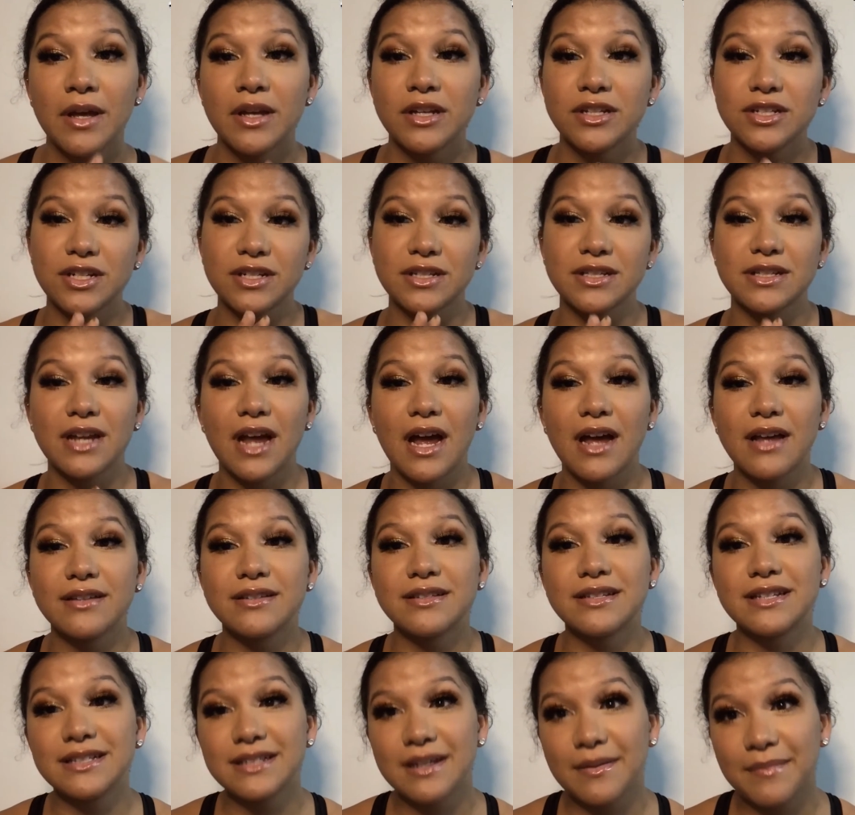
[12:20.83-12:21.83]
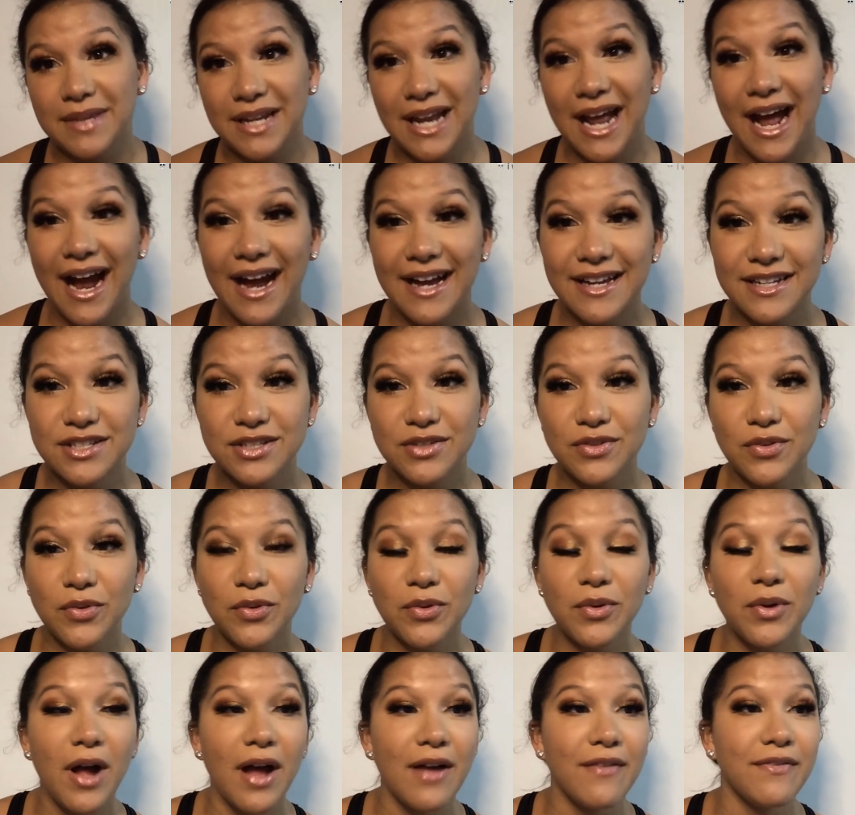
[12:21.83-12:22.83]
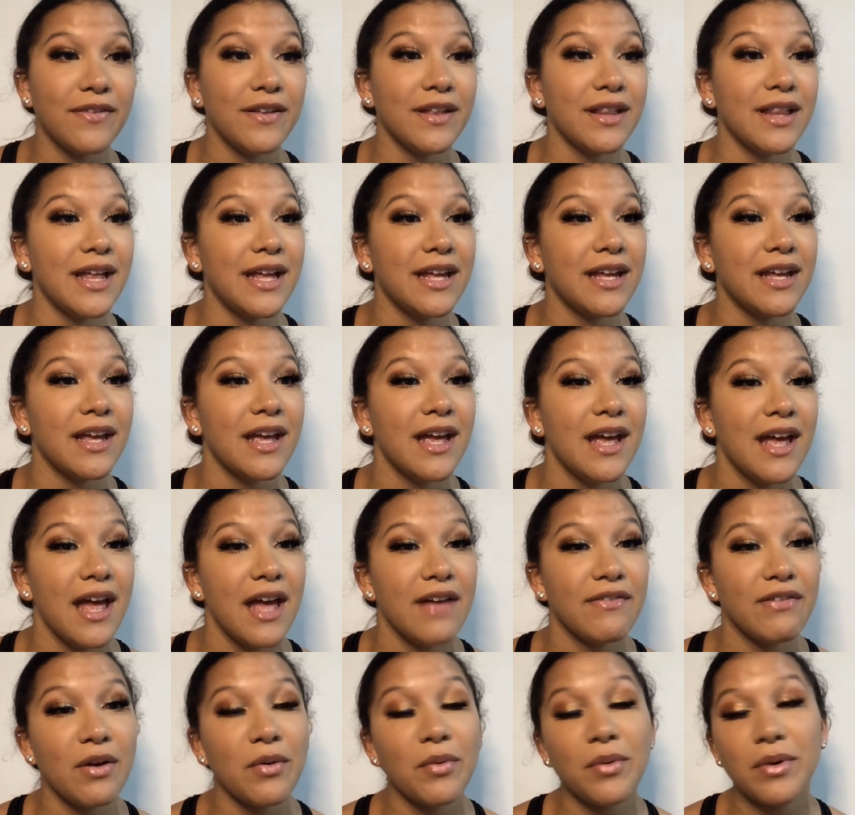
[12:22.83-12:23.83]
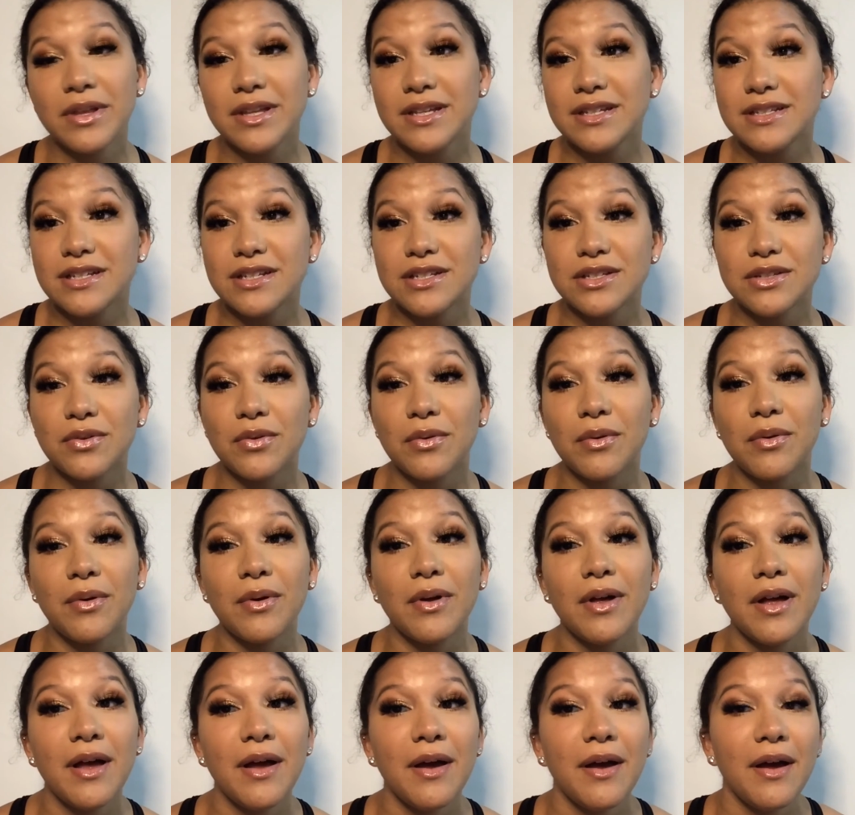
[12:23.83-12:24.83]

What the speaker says: Just since I'm in high school, I feel like if I wore these to school,